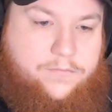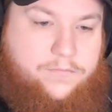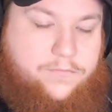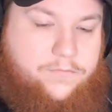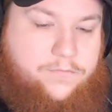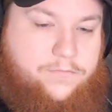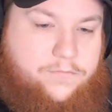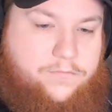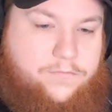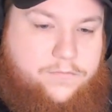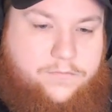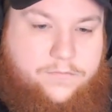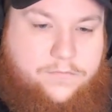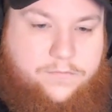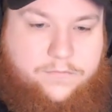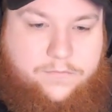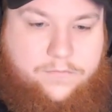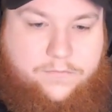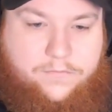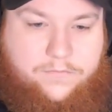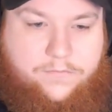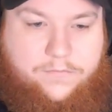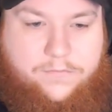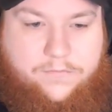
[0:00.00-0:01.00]

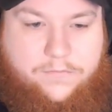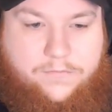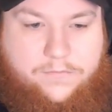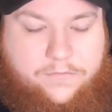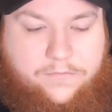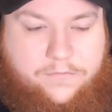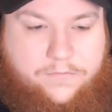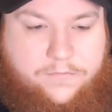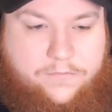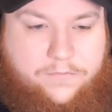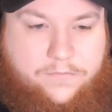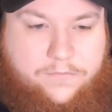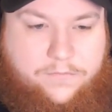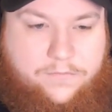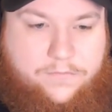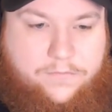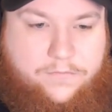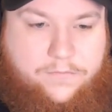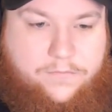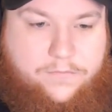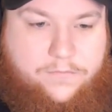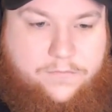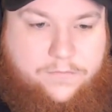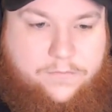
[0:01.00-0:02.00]

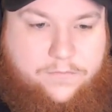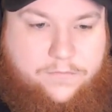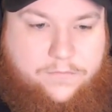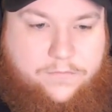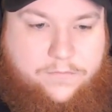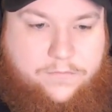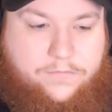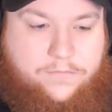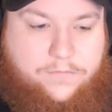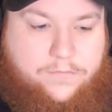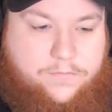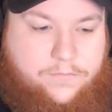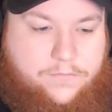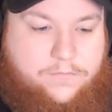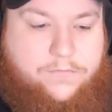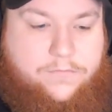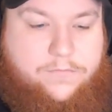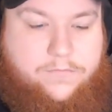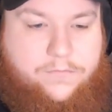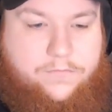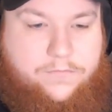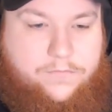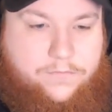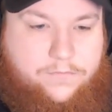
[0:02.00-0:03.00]

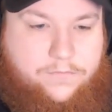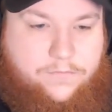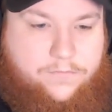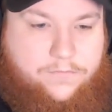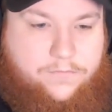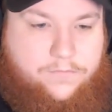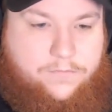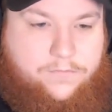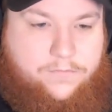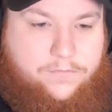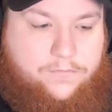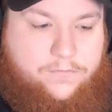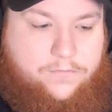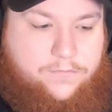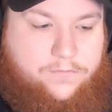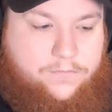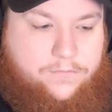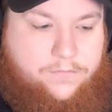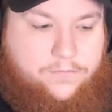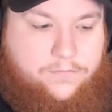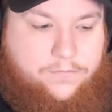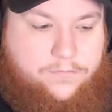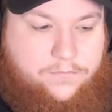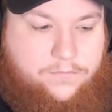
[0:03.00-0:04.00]

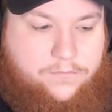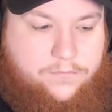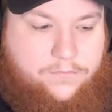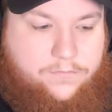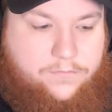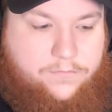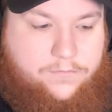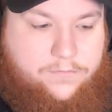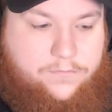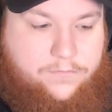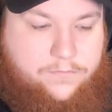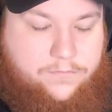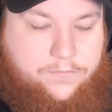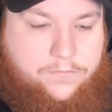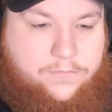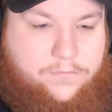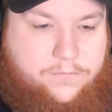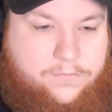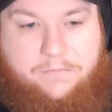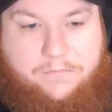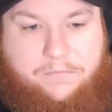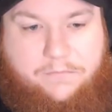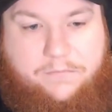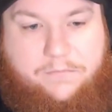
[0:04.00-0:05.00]

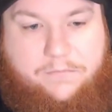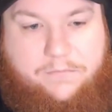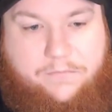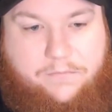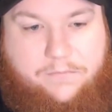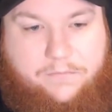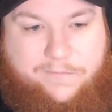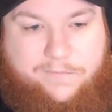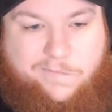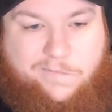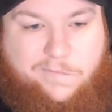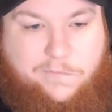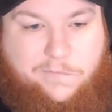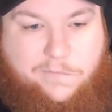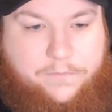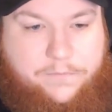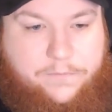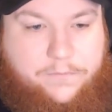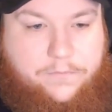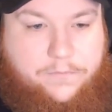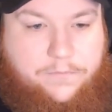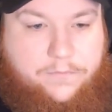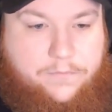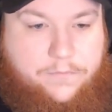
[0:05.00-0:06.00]

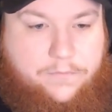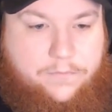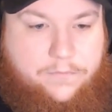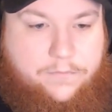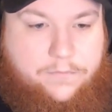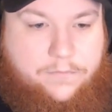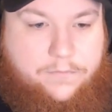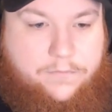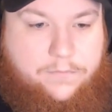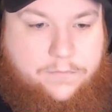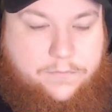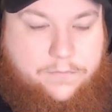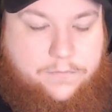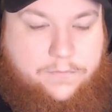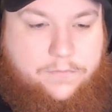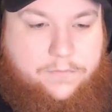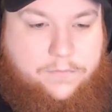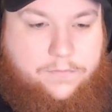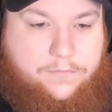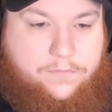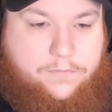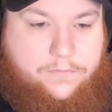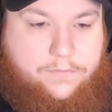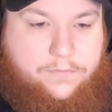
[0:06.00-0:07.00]

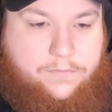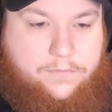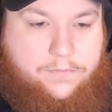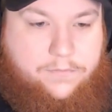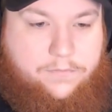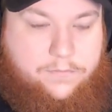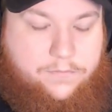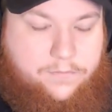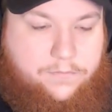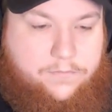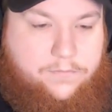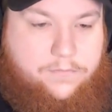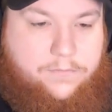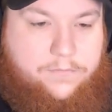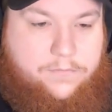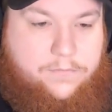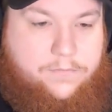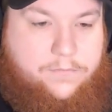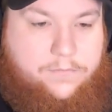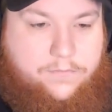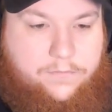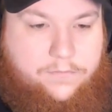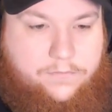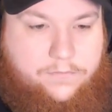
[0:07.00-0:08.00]
(not speaking)